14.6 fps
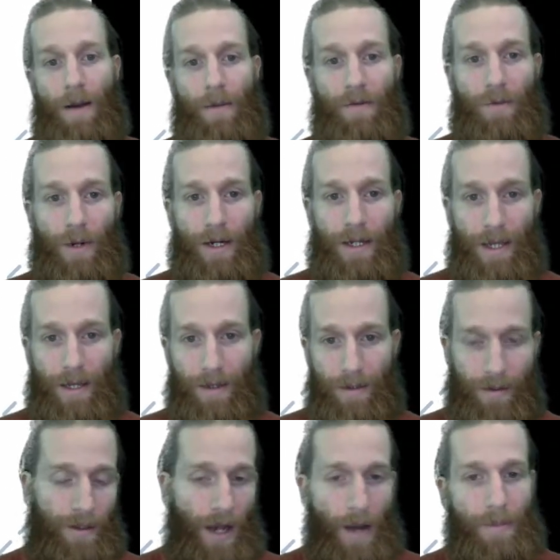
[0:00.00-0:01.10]
If you want to get
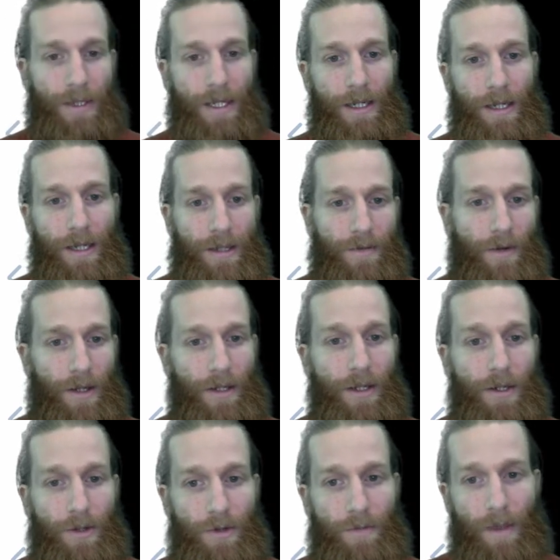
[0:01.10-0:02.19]
the opposite of this, right, you
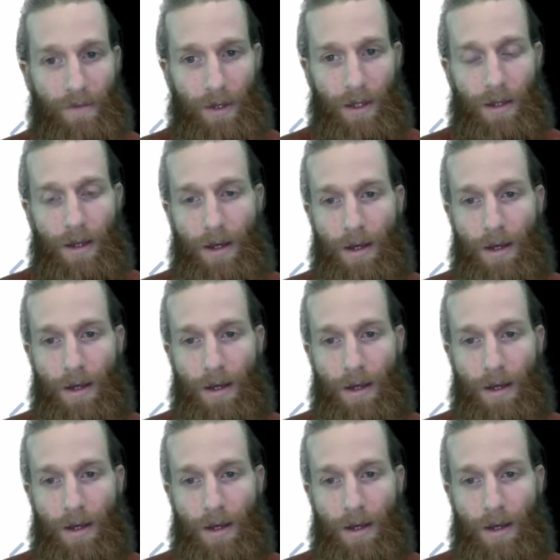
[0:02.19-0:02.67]
could use pivot,